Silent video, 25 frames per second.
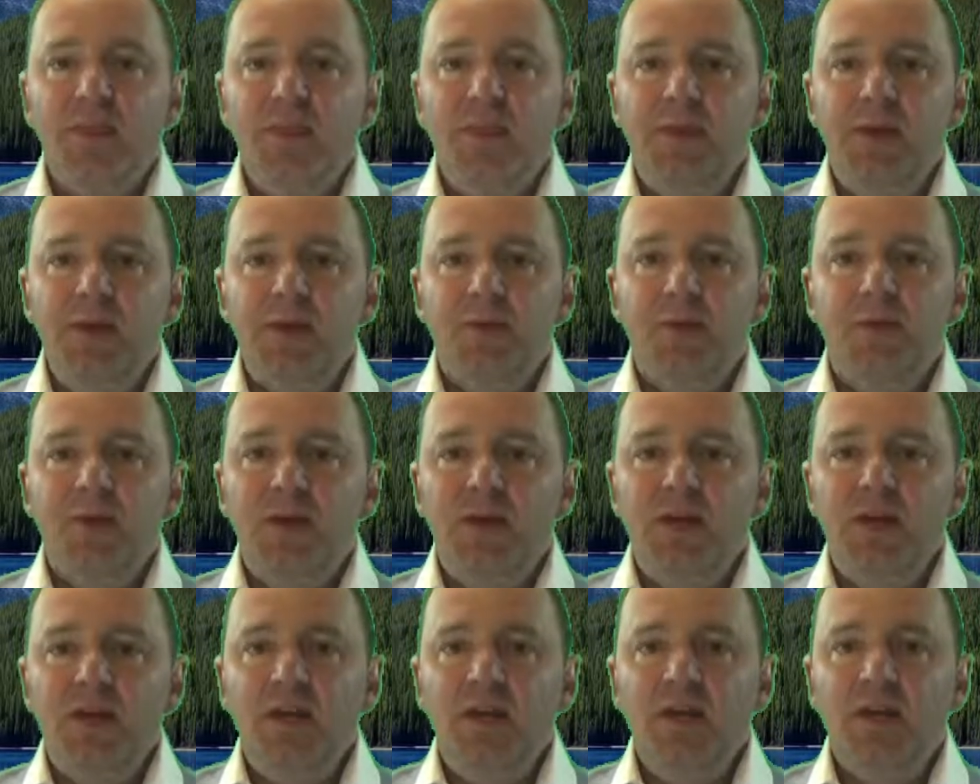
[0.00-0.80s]

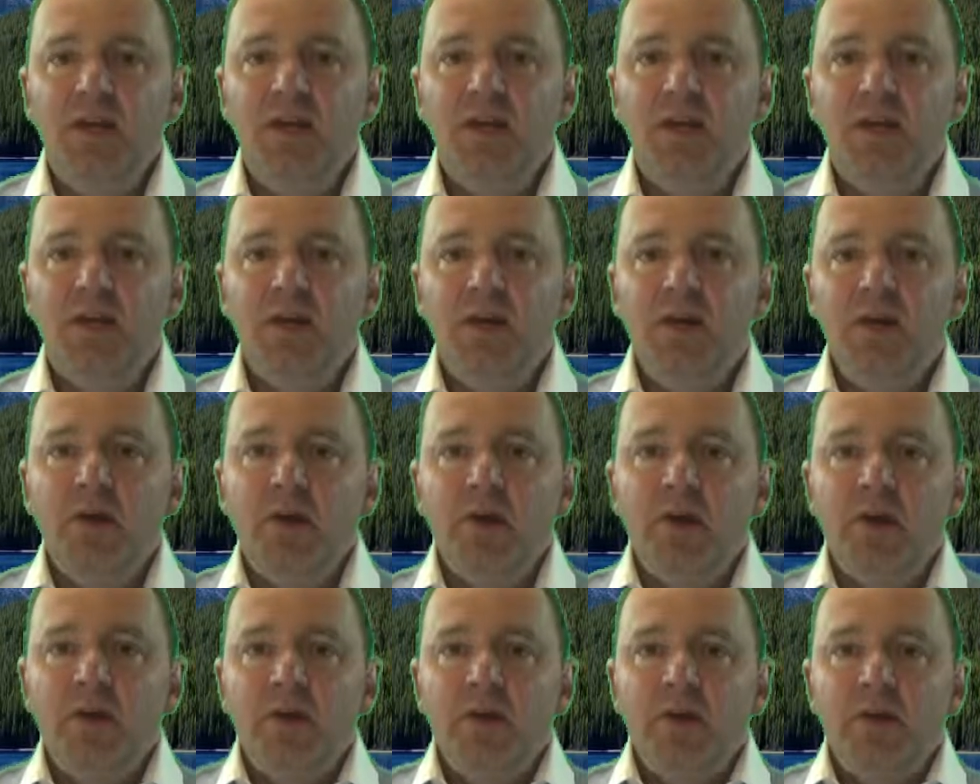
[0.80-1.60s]
theory,
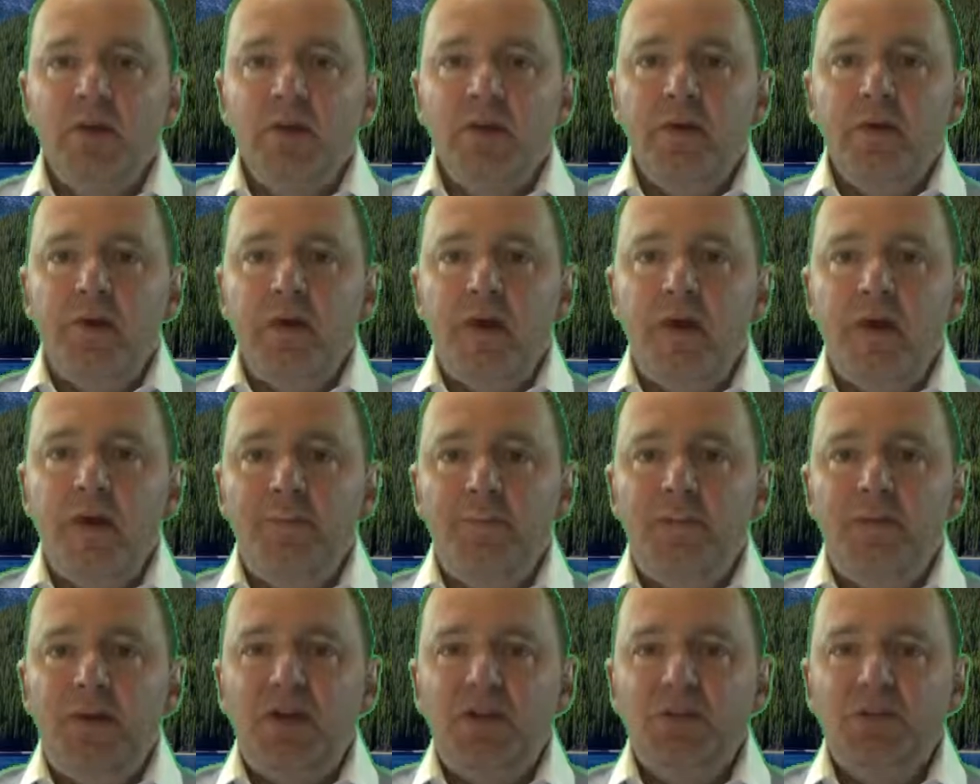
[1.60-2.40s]

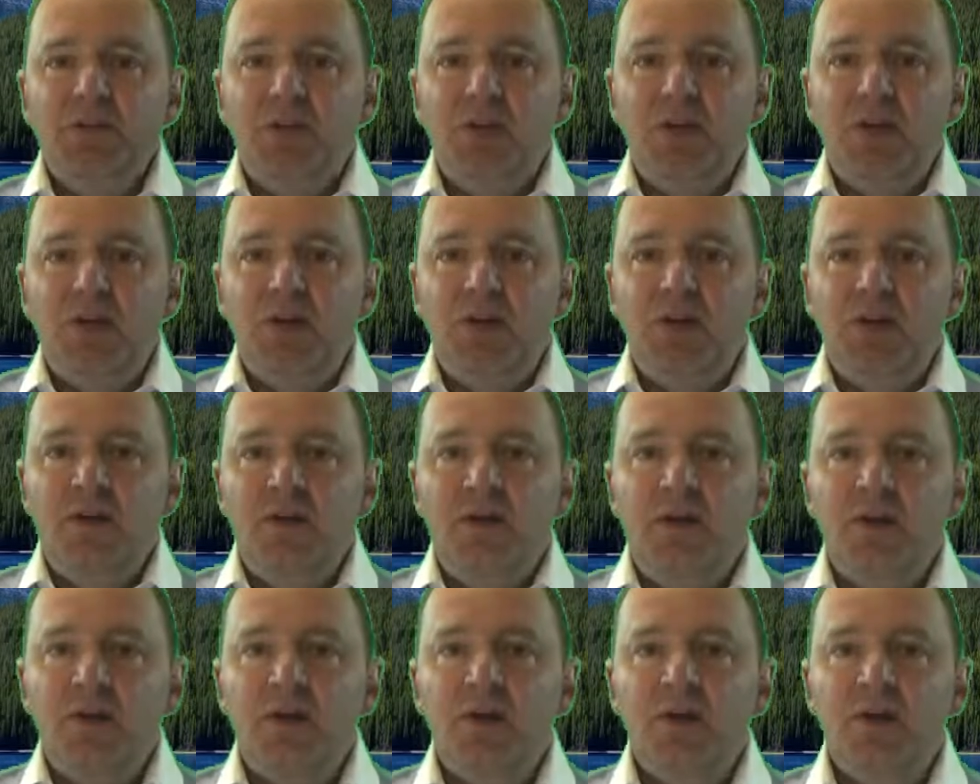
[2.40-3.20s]

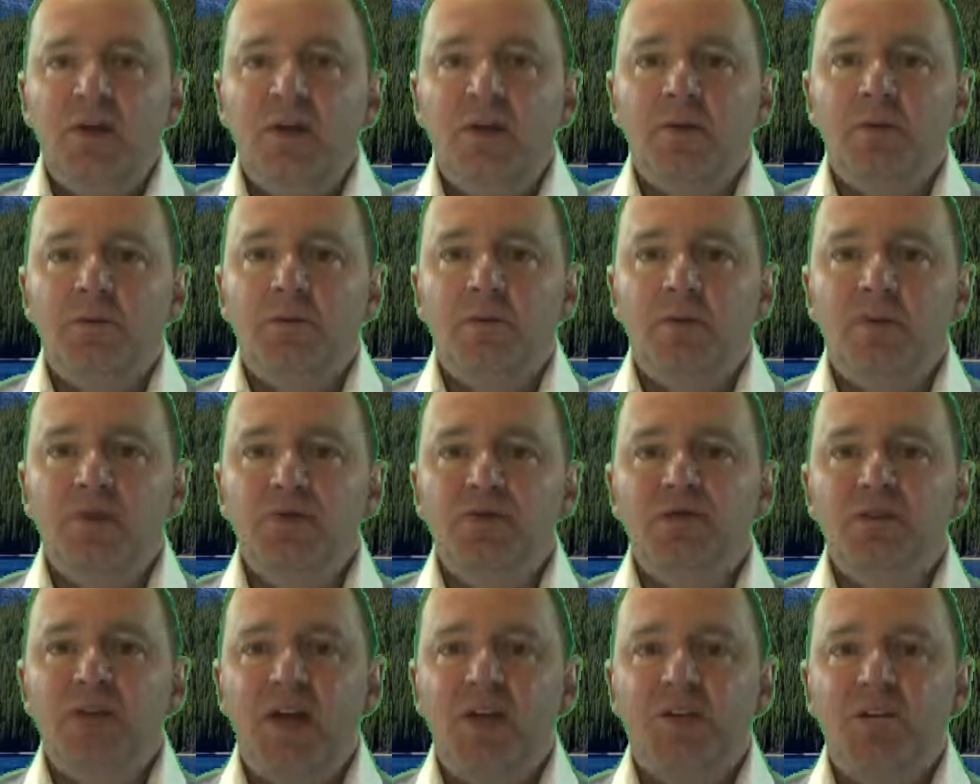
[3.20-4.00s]
ambition,
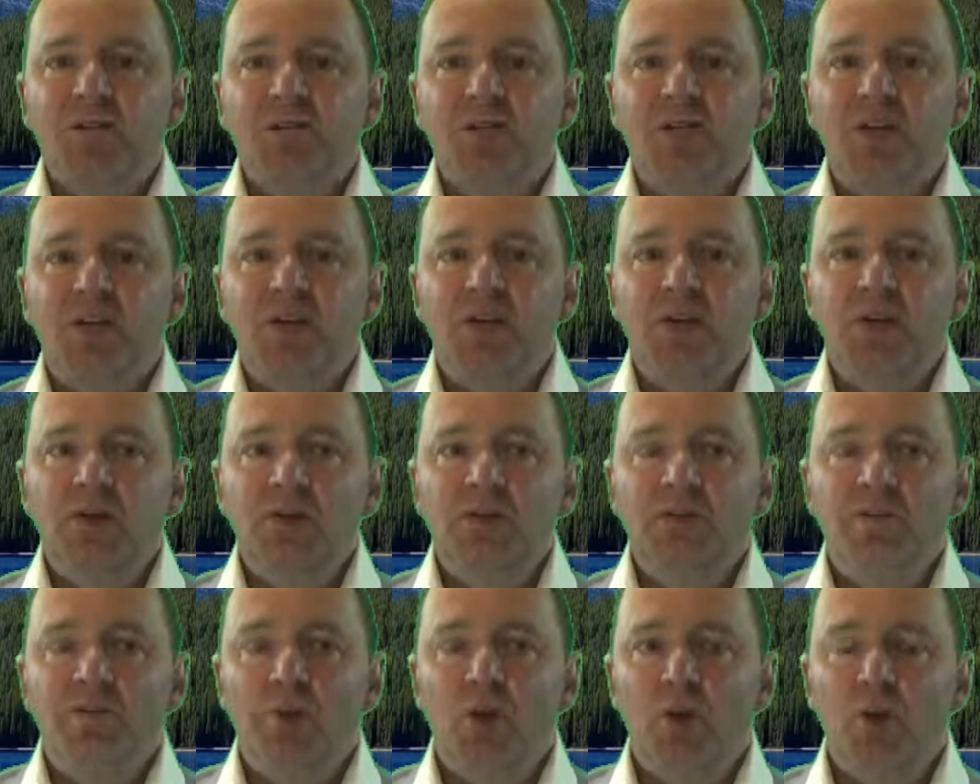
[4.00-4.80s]

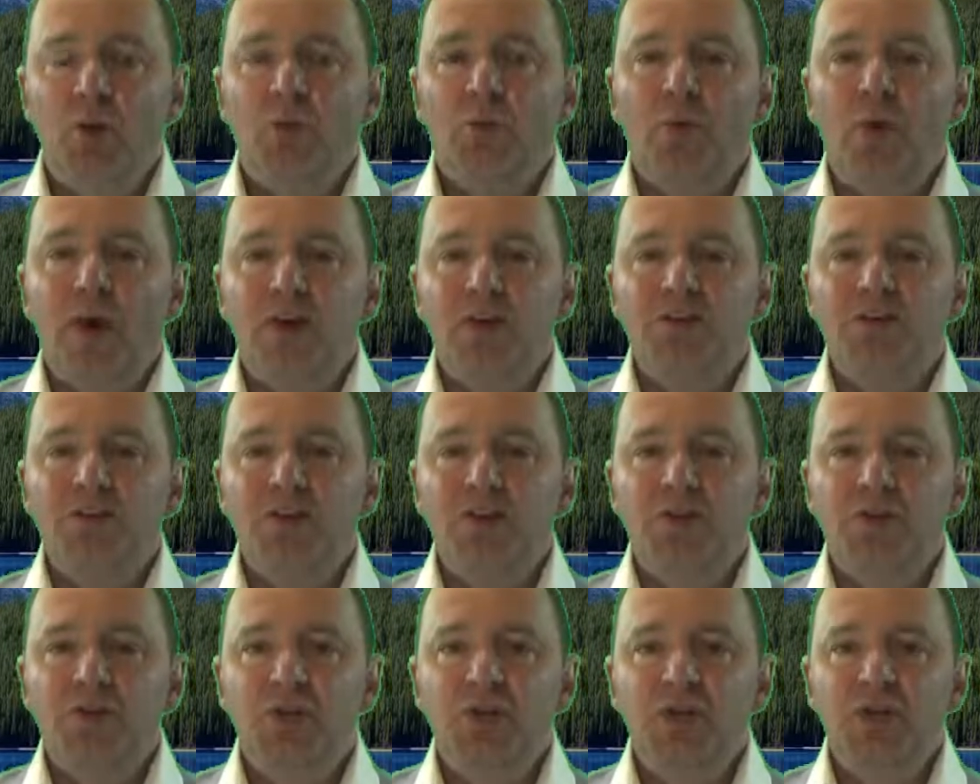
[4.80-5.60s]
perception,
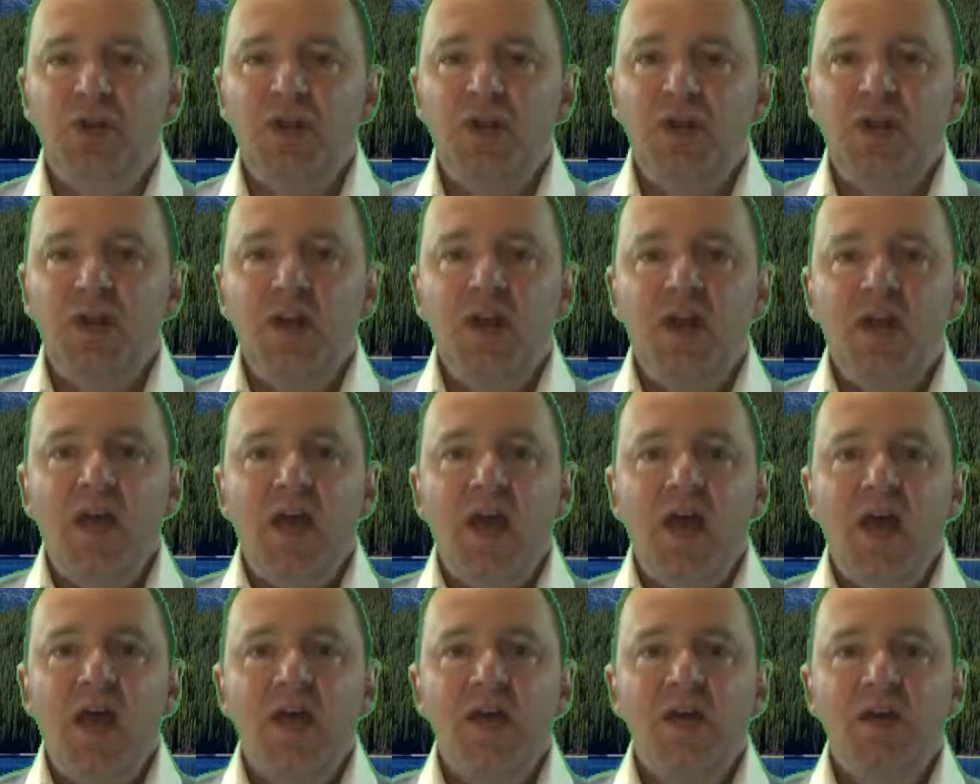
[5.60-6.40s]
polarization
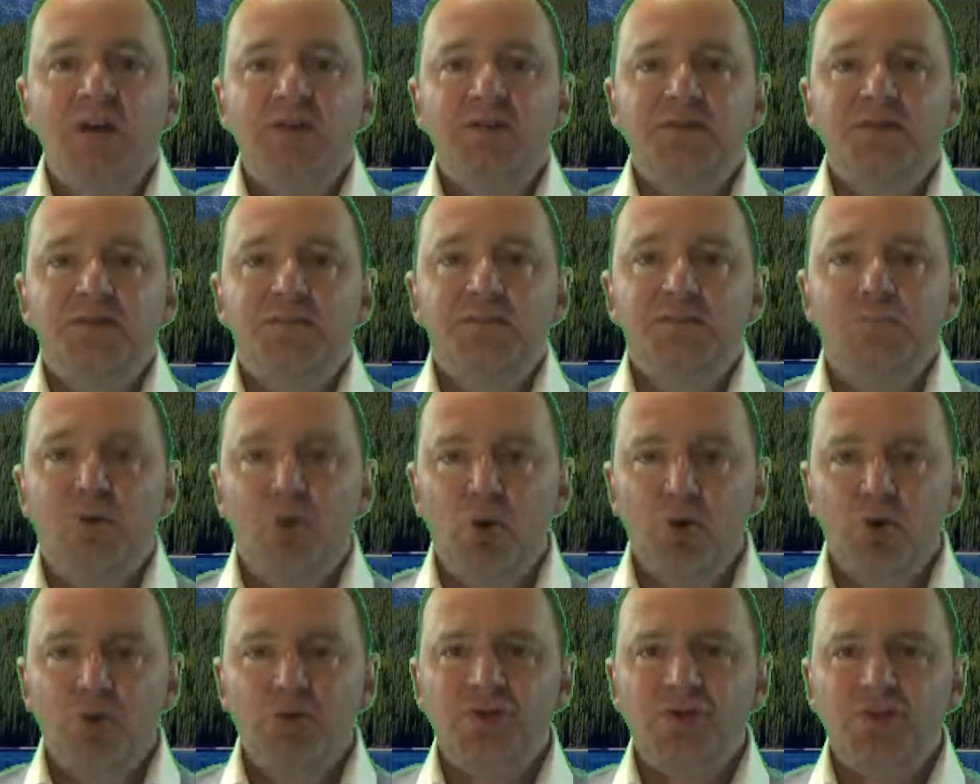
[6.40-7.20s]
has
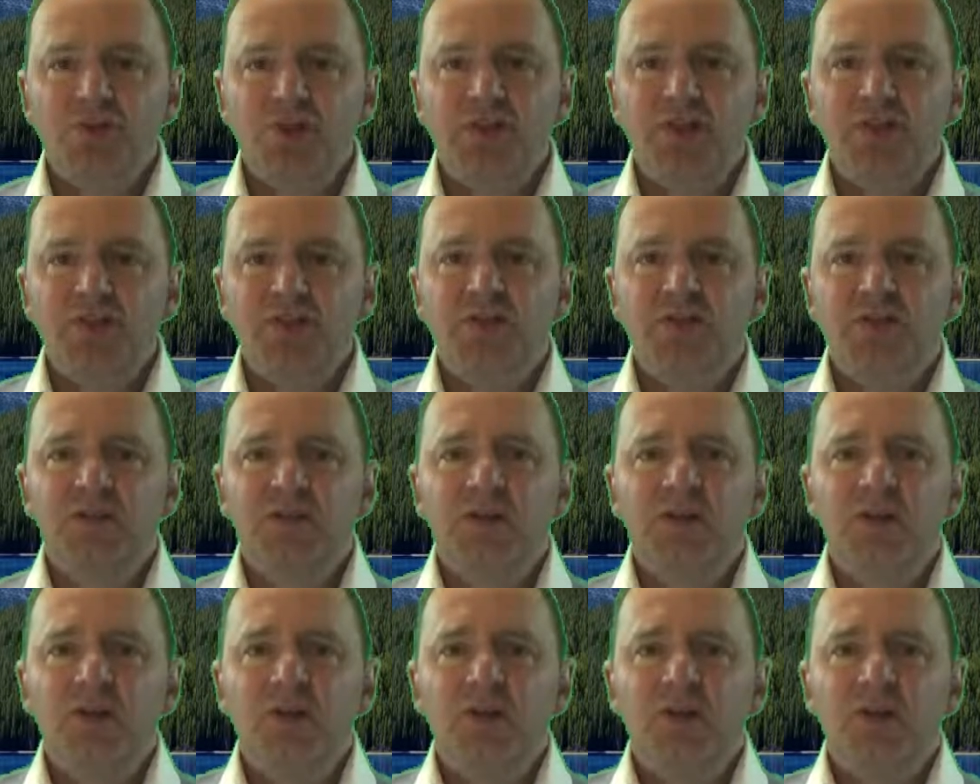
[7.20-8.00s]
pushed things
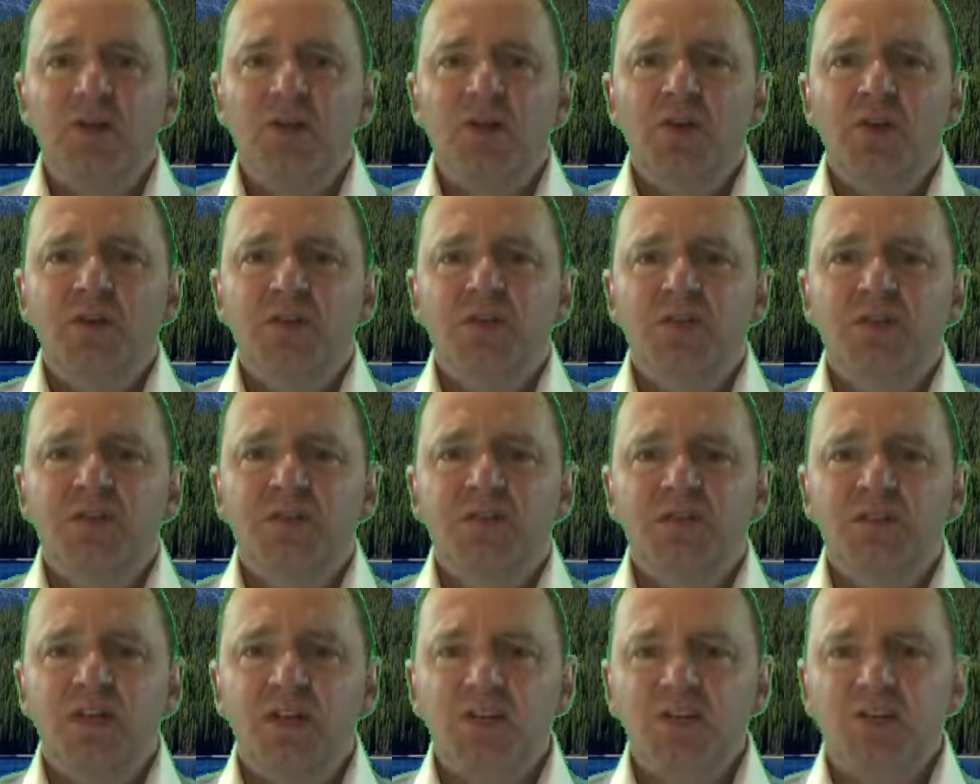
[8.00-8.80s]
to
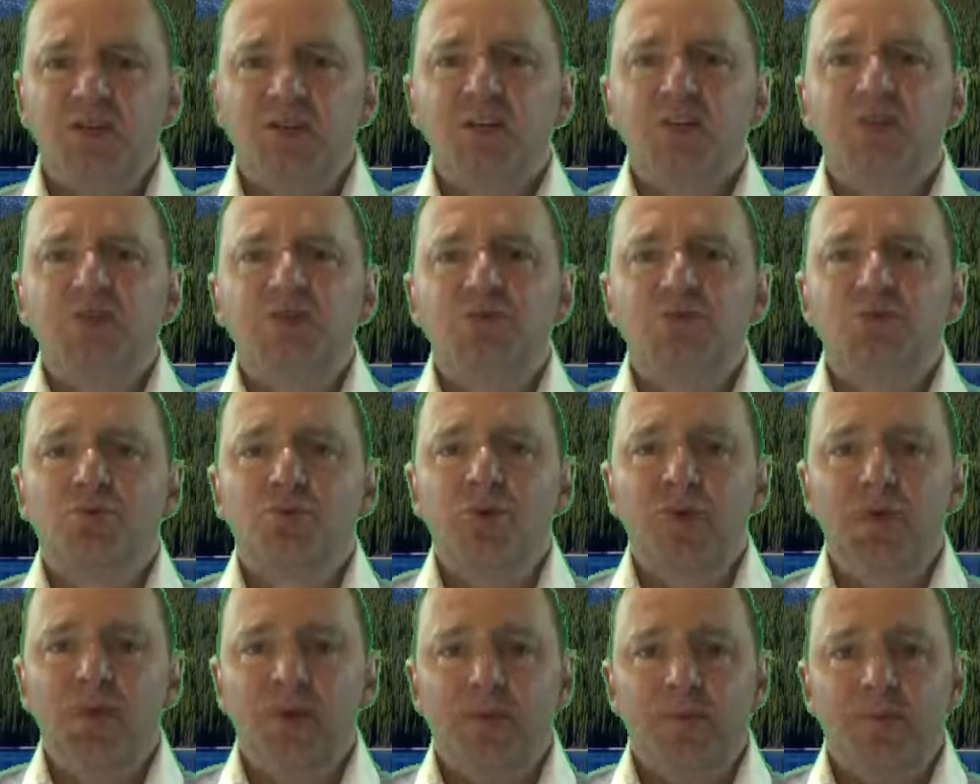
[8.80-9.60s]
such an
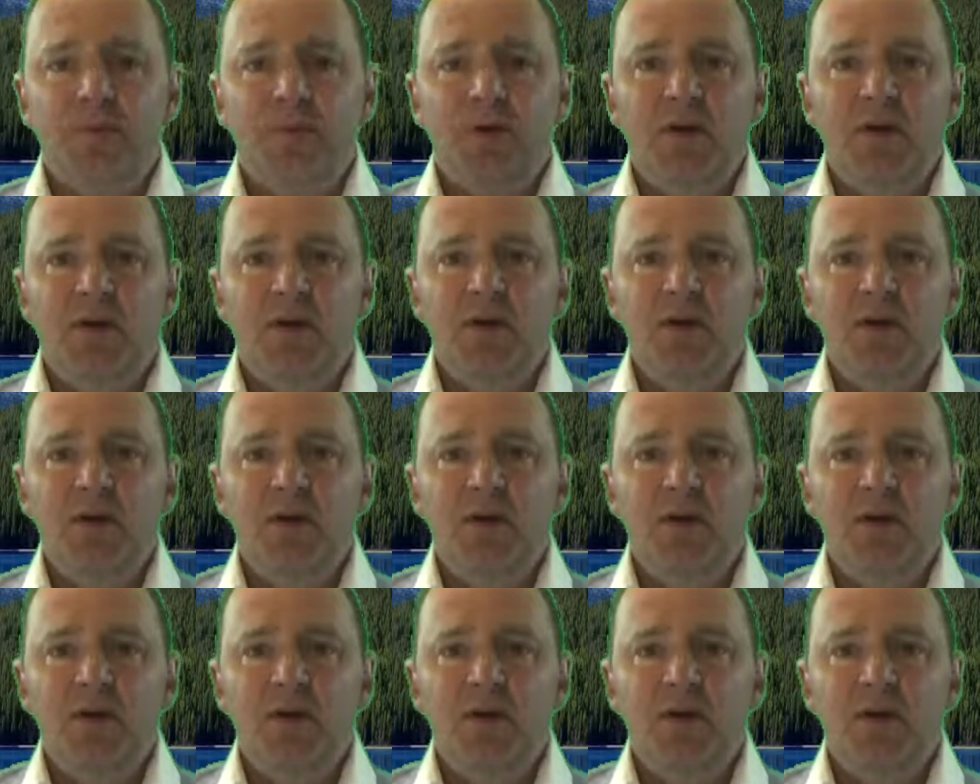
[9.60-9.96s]
extreme